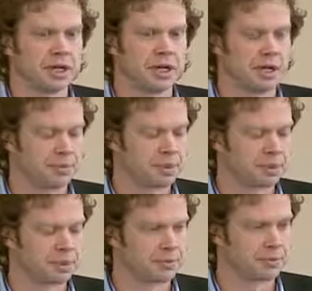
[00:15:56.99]
um, at
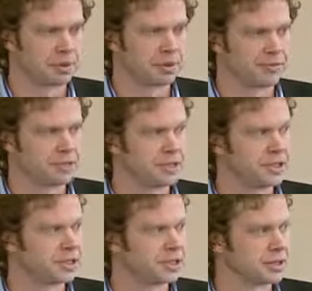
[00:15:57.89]
the role of the
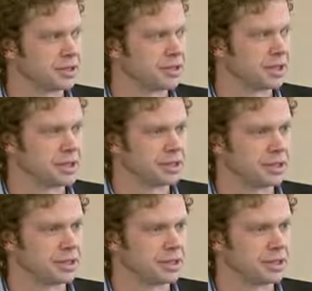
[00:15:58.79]
season as it plays in